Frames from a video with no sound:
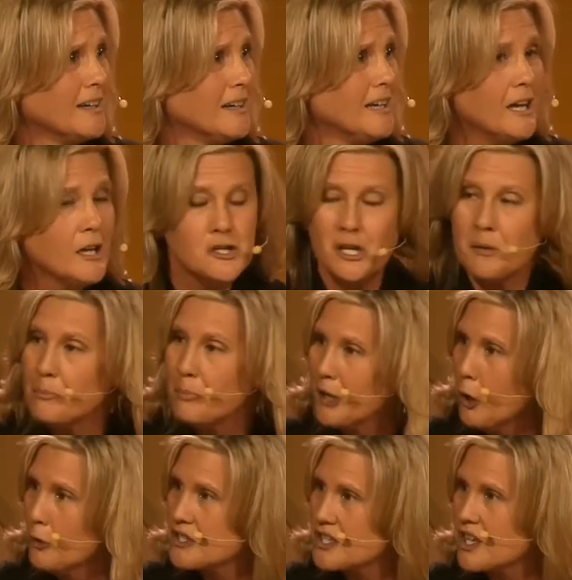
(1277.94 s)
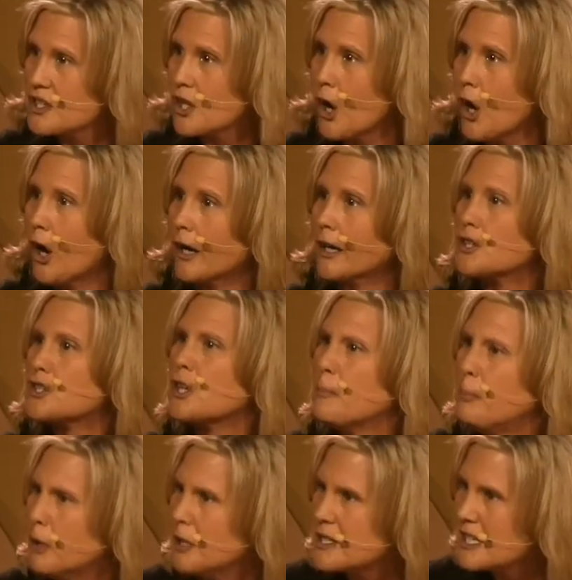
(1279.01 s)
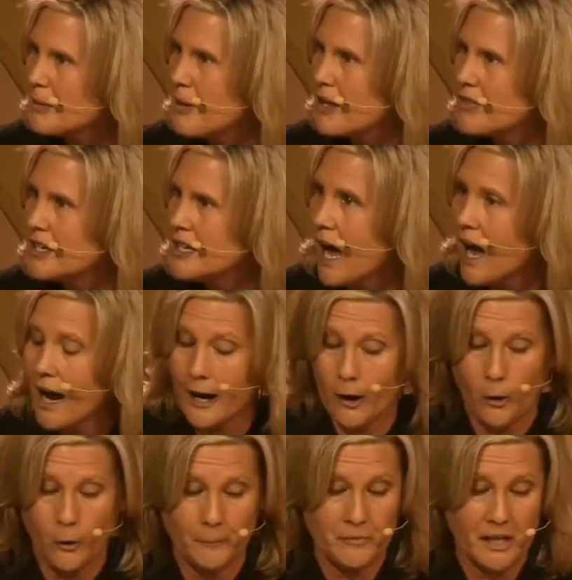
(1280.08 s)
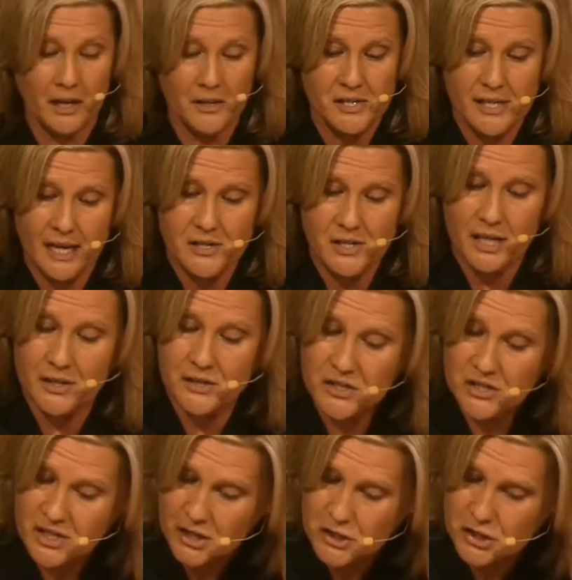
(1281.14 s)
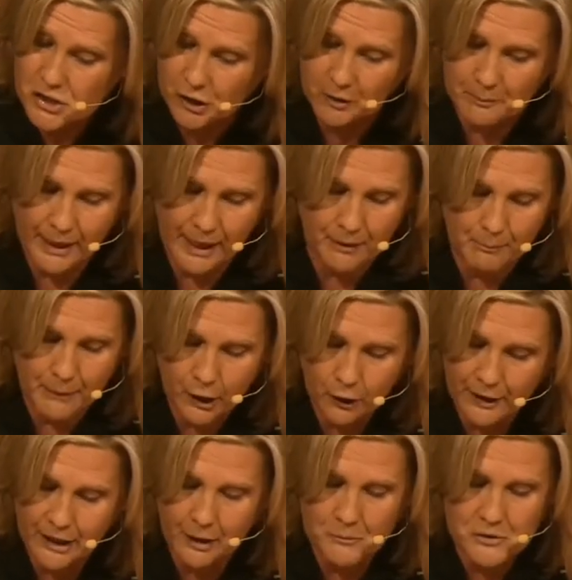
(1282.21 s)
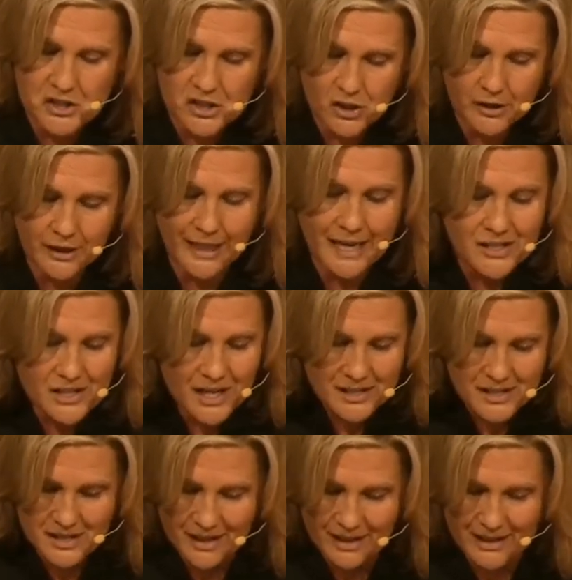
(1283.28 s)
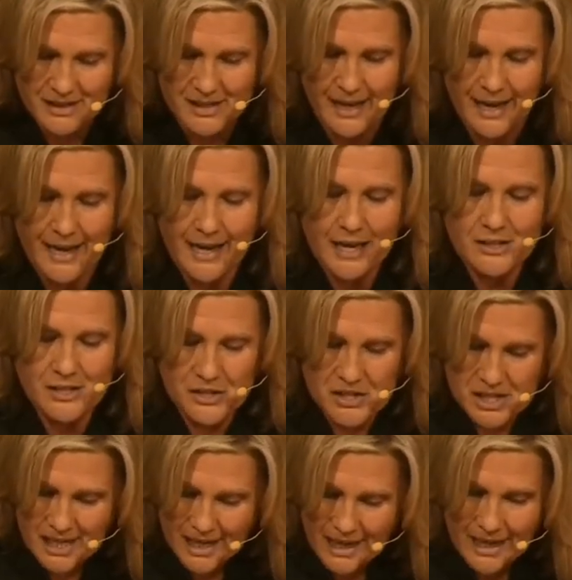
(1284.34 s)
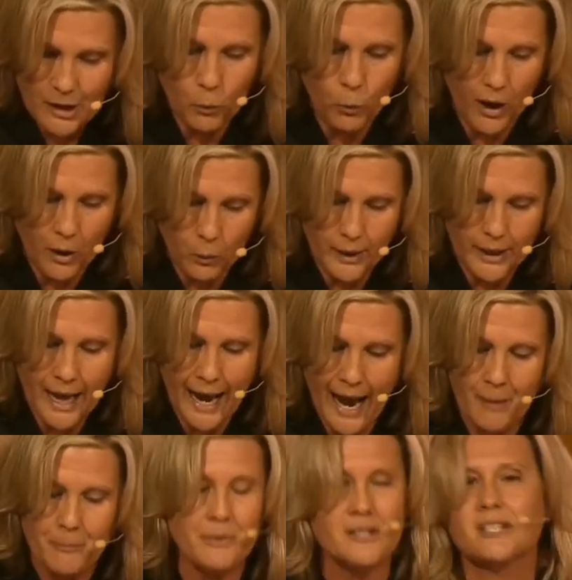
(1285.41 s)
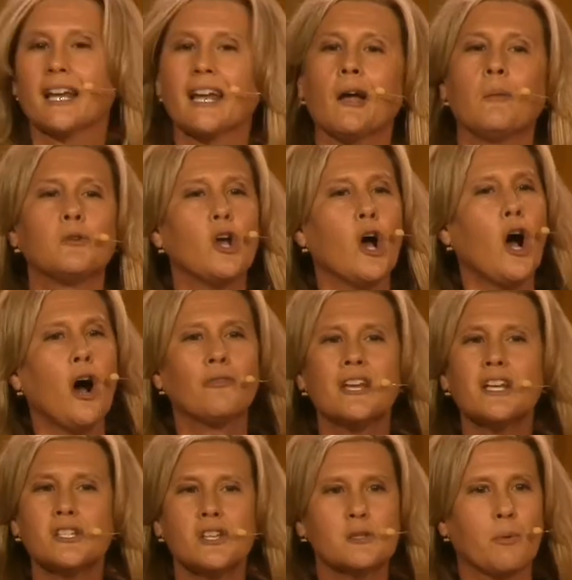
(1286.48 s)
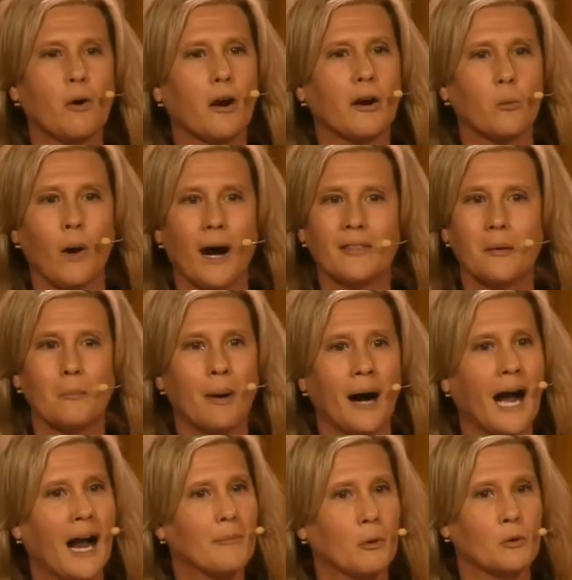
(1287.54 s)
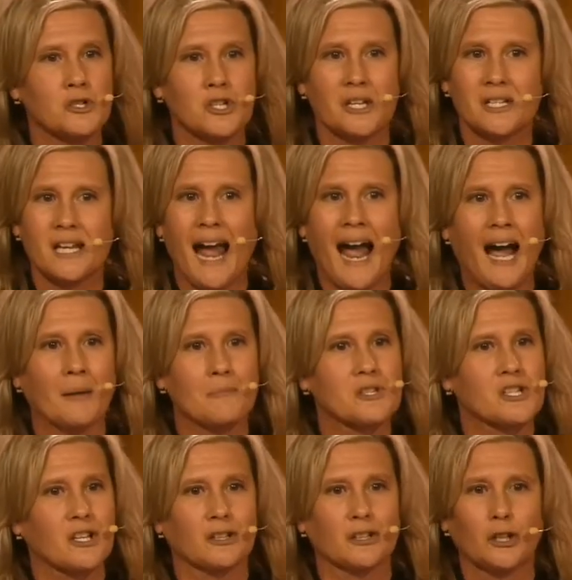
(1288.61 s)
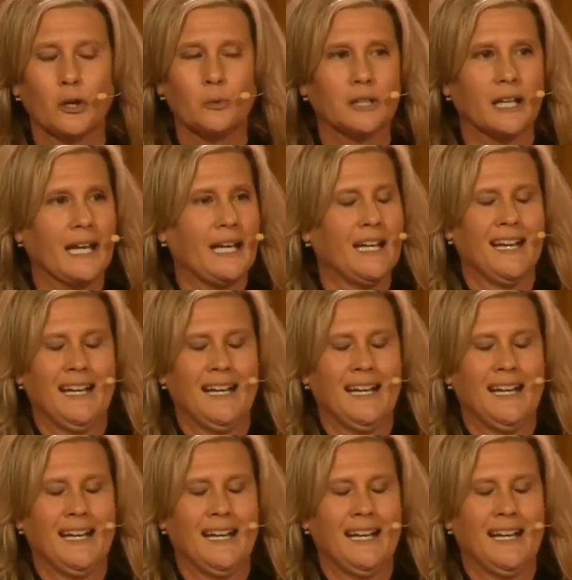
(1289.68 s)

She builds this ark. She puts him in the Nile. And then it says his sister, being Miriam, stood at a distance to see what would happen to him. Y'all, this is part of why the Bible just absolutely